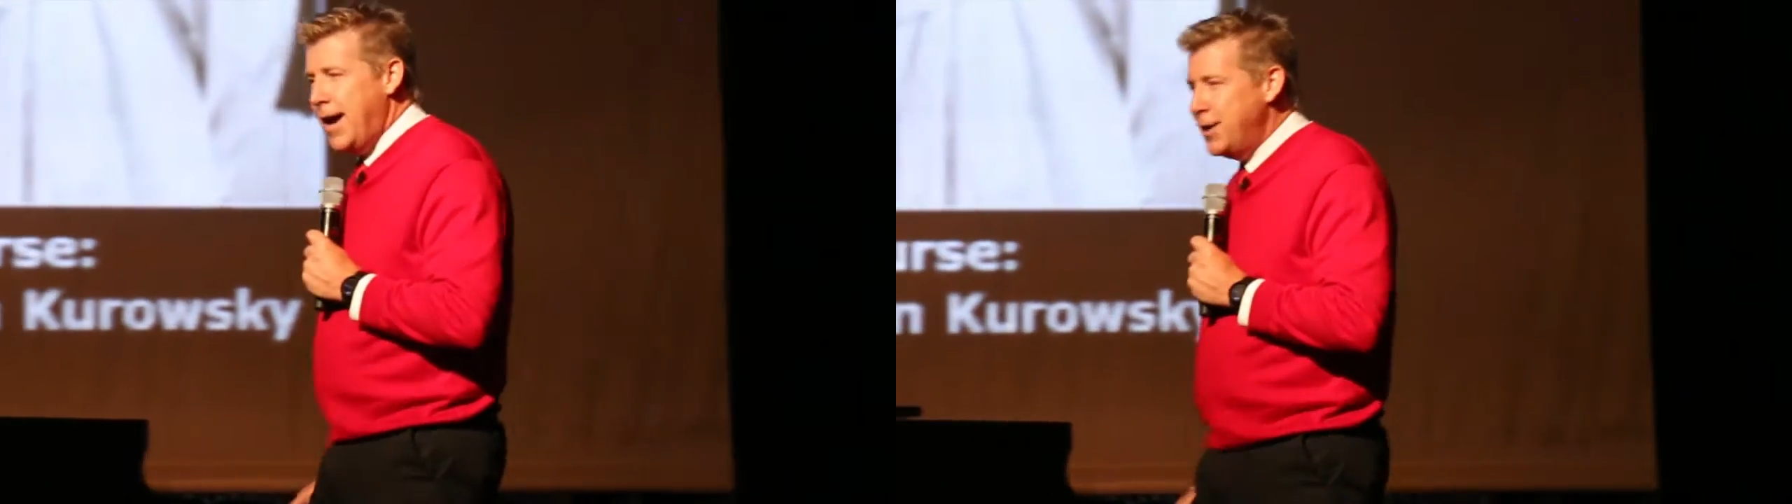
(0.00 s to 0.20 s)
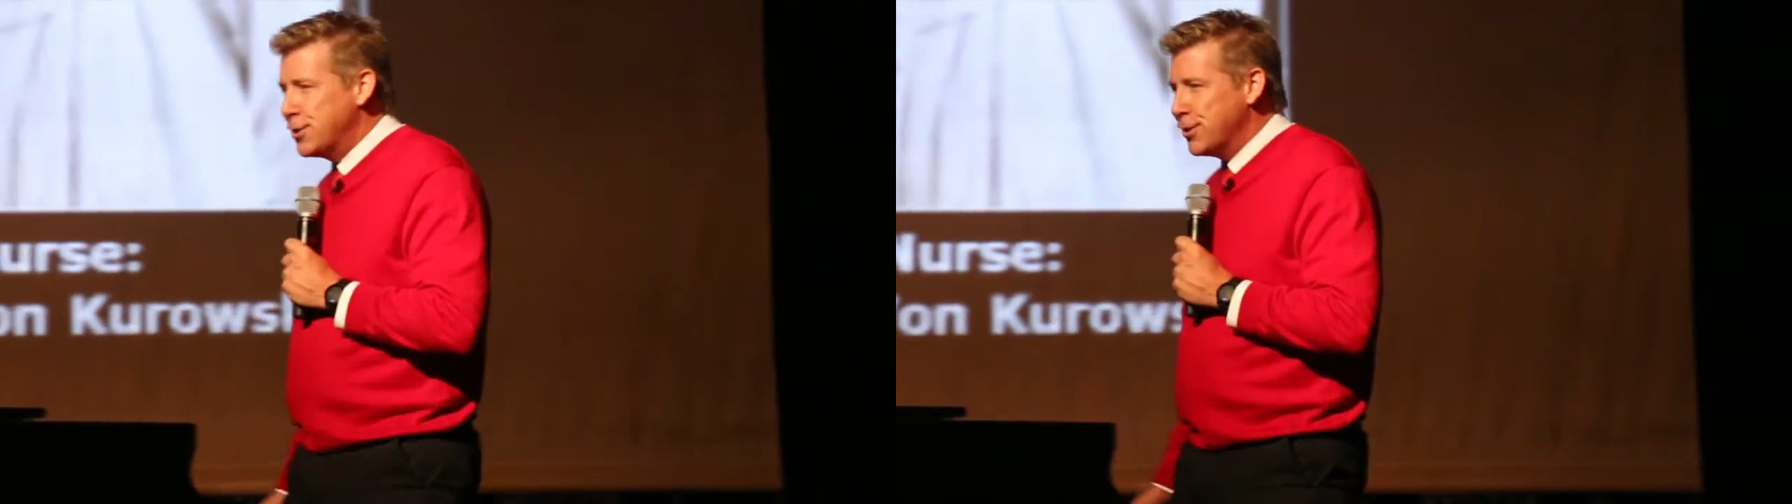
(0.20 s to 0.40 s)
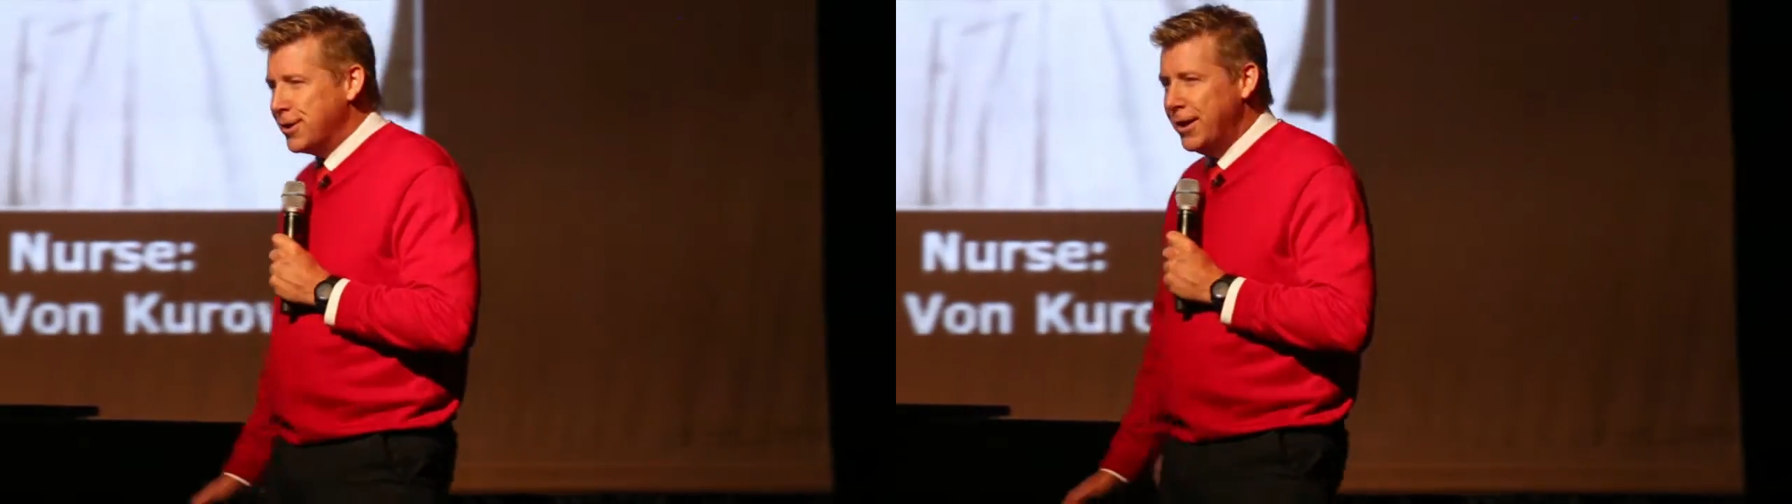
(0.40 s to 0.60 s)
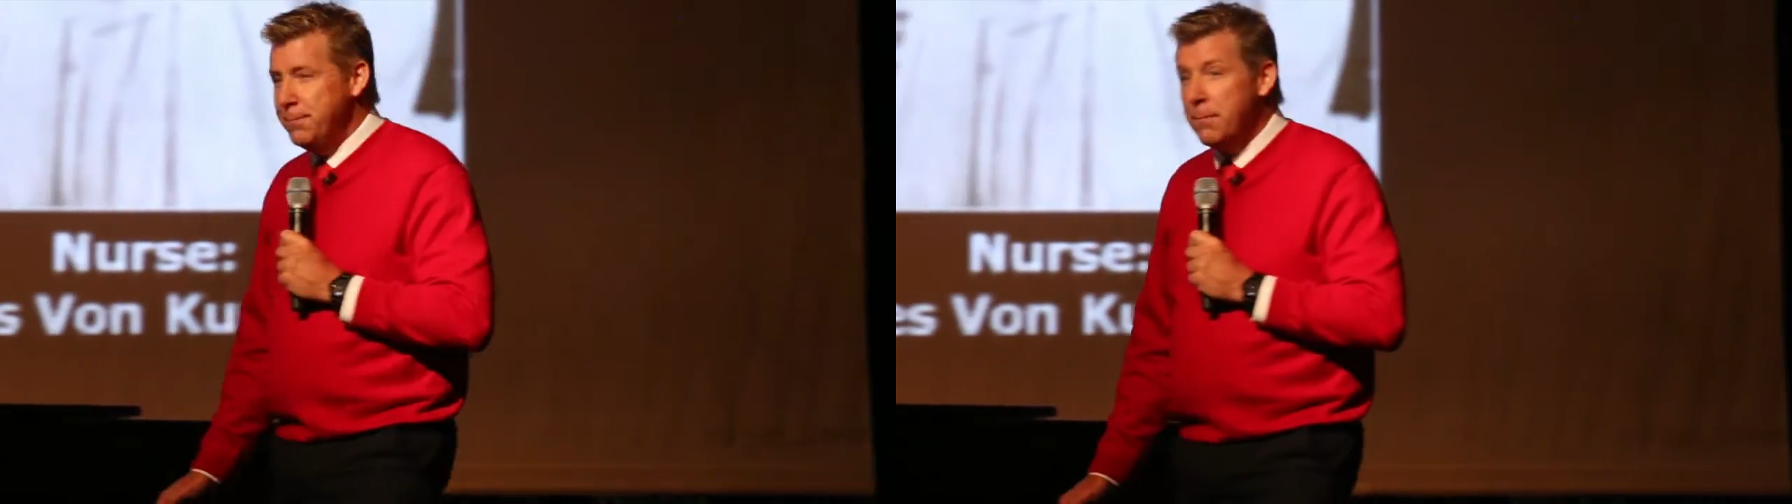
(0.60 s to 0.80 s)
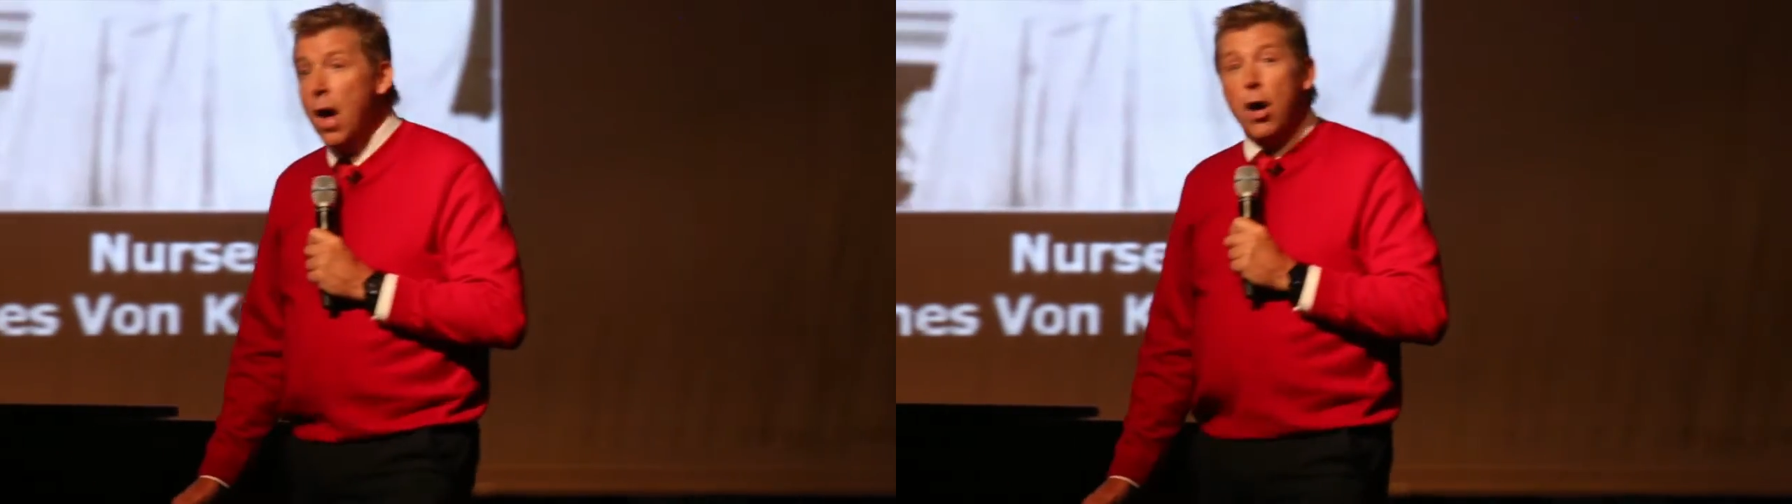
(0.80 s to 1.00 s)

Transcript: anxiously.